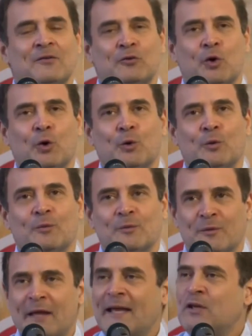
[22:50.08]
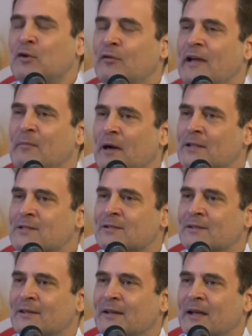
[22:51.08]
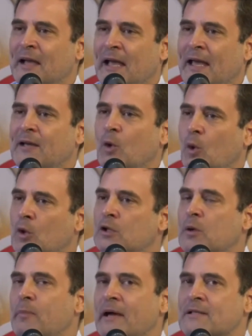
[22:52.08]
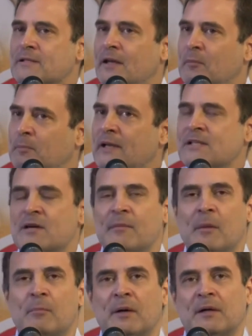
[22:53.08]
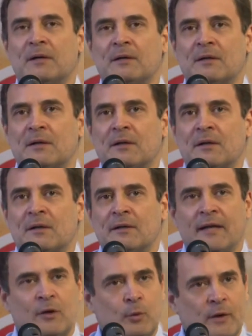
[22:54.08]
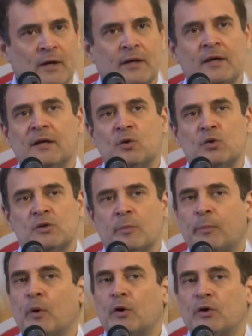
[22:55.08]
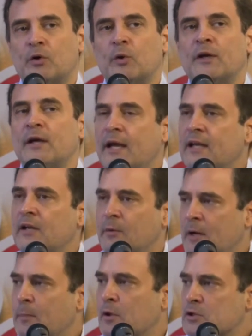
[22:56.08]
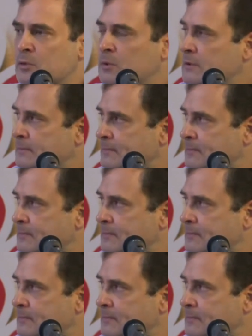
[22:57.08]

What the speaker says: So thank you very much and all the best, and please remember that we are here to support you in any way possible.